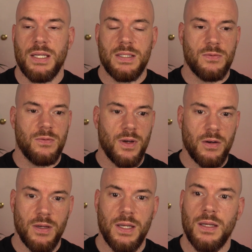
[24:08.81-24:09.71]
It's
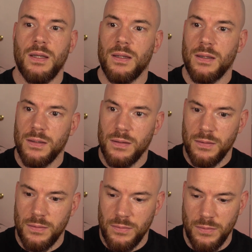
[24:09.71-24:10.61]
very
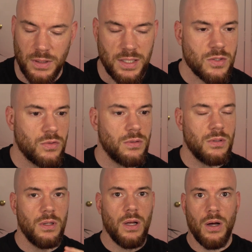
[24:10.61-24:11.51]

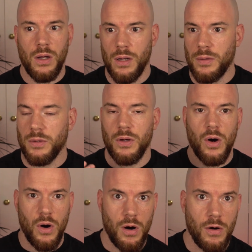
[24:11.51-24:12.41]
literal, on,
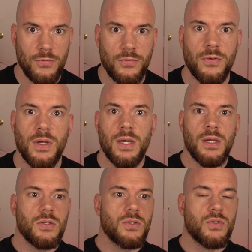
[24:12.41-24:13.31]
off,
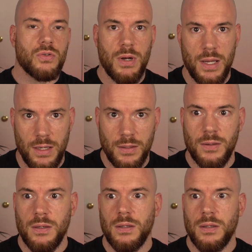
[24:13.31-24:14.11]
straight.